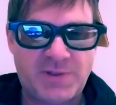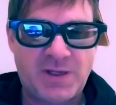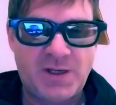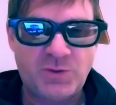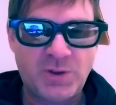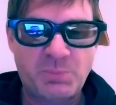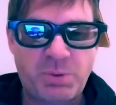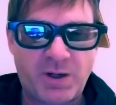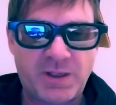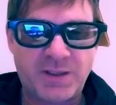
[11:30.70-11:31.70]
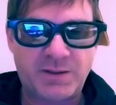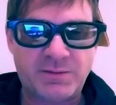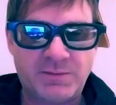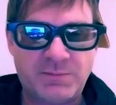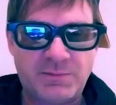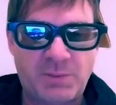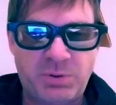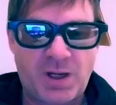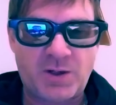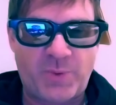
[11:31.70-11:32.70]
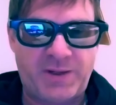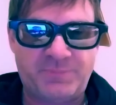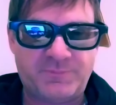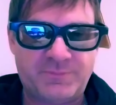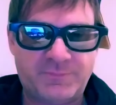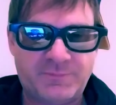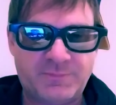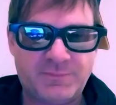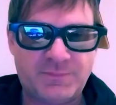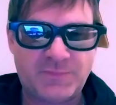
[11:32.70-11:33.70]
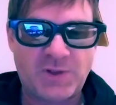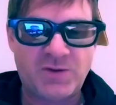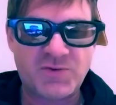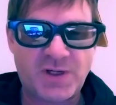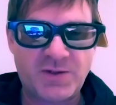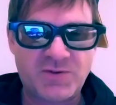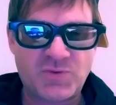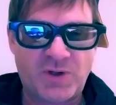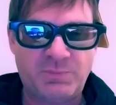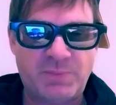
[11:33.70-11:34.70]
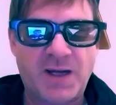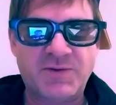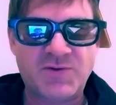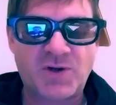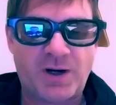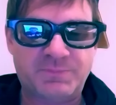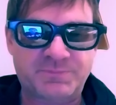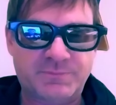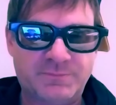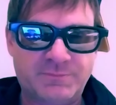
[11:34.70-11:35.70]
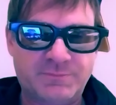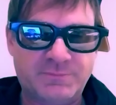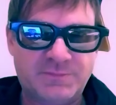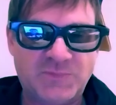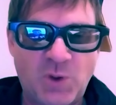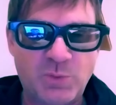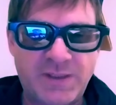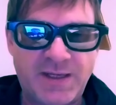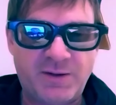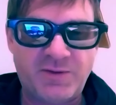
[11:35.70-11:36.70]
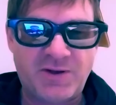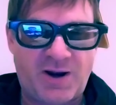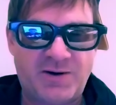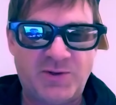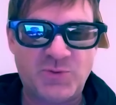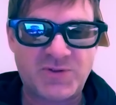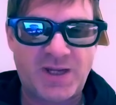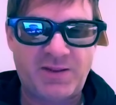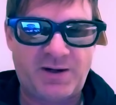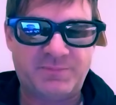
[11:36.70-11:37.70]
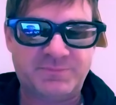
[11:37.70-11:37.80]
You gotta park like a block away on this side of the street behind this car. Don't get out of the car. You stay there.